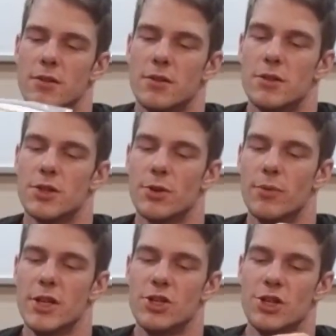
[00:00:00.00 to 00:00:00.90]

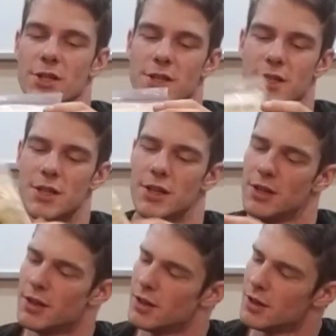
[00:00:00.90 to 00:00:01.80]
Syringes,
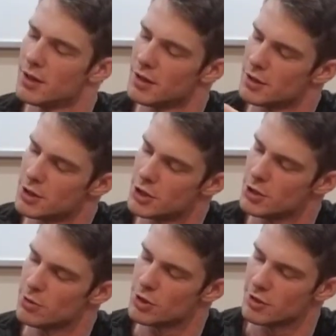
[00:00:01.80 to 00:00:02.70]

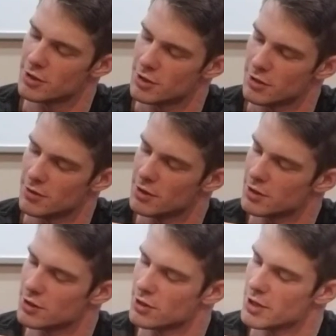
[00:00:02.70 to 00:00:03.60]
sutures.
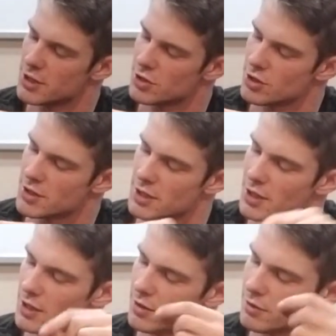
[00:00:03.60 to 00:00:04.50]
This is just a
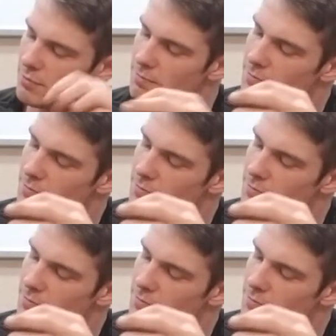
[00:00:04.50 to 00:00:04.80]
little.